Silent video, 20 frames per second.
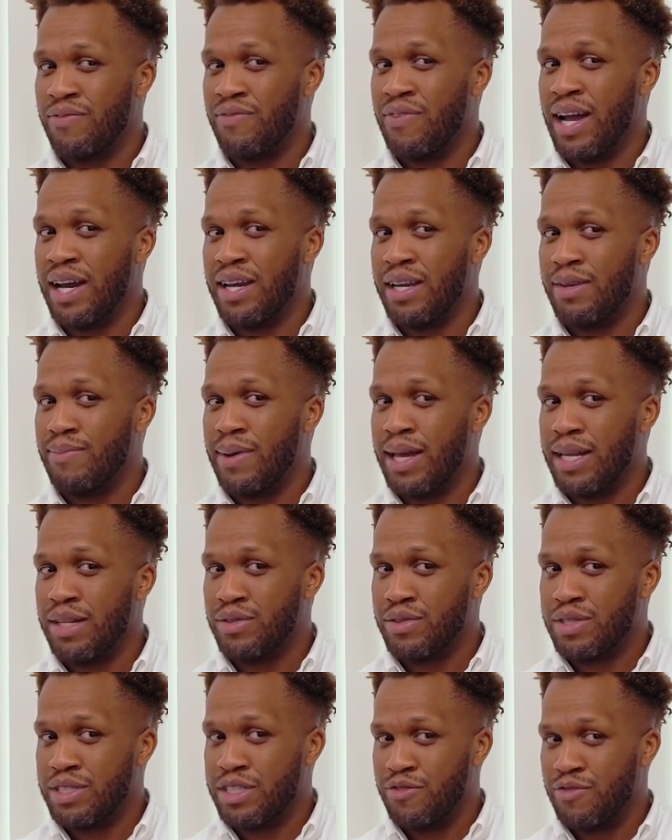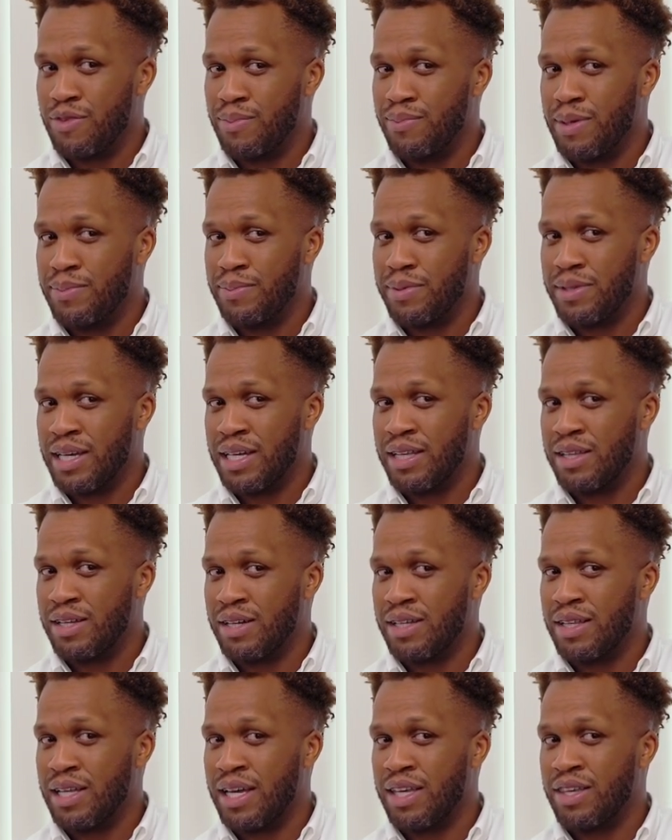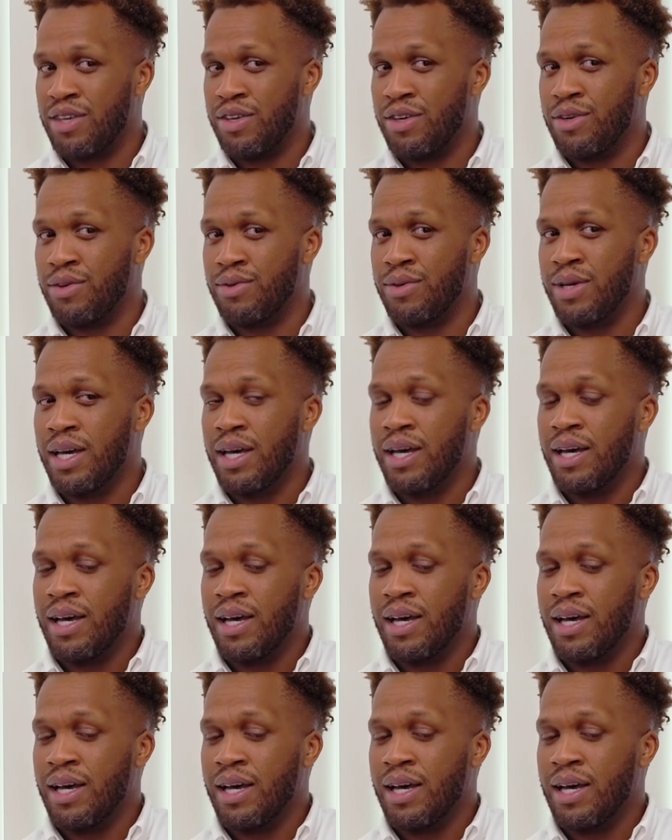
finding mentorship from people that look like you,